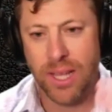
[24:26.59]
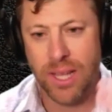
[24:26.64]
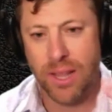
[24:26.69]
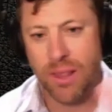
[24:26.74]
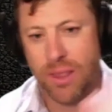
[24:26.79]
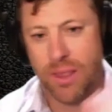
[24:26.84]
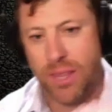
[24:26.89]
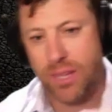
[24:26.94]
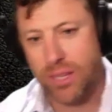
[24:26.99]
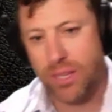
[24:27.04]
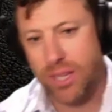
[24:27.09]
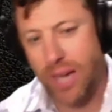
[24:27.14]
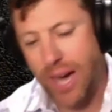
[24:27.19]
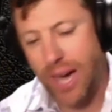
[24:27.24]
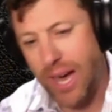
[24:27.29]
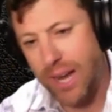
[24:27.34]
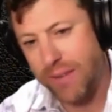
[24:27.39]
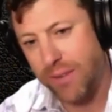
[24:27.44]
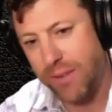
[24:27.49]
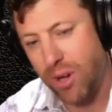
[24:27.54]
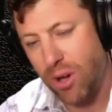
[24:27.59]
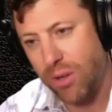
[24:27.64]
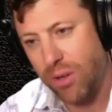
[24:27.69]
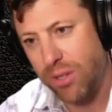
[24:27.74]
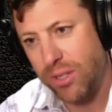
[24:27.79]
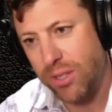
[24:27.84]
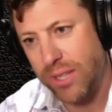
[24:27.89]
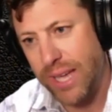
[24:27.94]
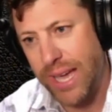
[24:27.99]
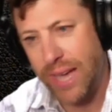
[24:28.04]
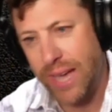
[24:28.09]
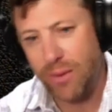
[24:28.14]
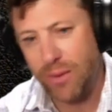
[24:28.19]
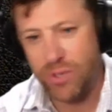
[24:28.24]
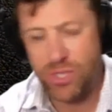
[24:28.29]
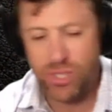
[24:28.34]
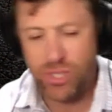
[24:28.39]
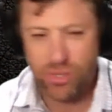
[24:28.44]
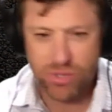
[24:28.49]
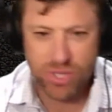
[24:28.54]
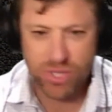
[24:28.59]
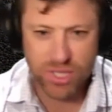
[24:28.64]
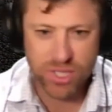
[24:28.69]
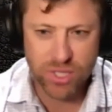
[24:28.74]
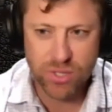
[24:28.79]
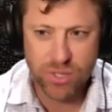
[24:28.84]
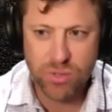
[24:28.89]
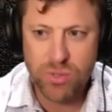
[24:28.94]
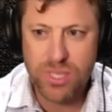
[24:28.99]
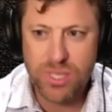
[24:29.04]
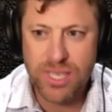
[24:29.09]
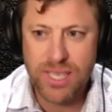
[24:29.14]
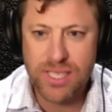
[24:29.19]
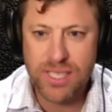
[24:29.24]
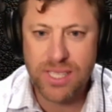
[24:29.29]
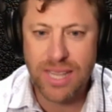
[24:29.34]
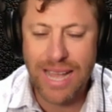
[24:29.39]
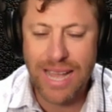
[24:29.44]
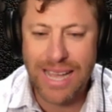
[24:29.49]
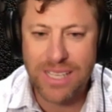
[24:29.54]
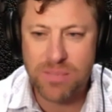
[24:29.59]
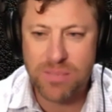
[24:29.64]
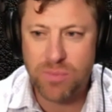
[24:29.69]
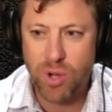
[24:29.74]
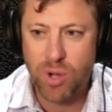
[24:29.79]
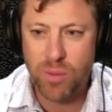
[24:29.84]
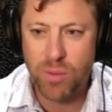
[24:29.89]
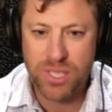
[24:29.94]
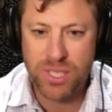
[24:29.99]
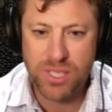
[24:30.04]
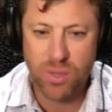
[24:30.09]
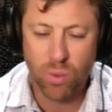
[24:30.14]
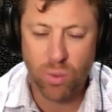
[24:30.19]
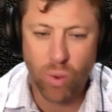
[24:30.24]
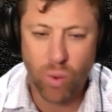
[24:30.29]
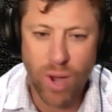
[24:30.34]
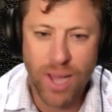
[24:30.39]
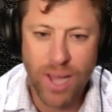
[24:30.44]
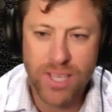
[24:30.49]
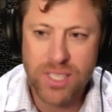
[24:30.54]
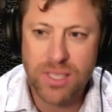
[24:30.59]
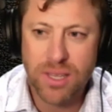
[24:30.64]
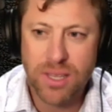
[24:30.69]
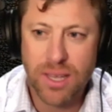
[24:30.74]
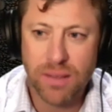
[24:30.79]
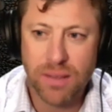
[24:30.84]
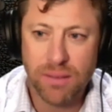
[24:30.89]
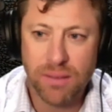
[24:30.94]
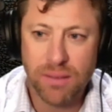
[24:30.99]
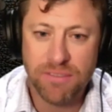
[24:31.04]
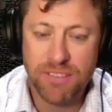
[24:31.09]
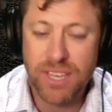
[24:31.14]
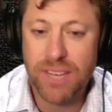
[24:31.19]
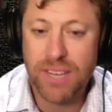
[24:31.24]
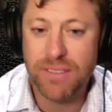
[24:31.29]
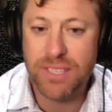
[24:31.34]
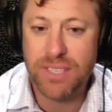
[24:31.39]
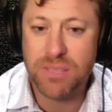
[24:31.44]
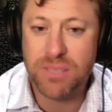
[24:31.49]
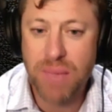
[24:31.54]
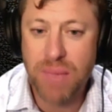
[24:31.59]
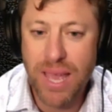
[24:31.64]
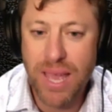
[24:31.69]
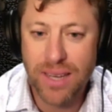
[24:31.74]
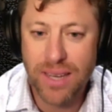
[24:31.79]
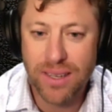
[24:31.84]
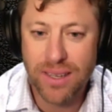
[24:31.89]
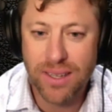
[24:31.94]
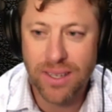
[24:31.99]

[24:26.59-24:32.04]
the God of all the land was choosing to use his last moments to wash the feet of his men,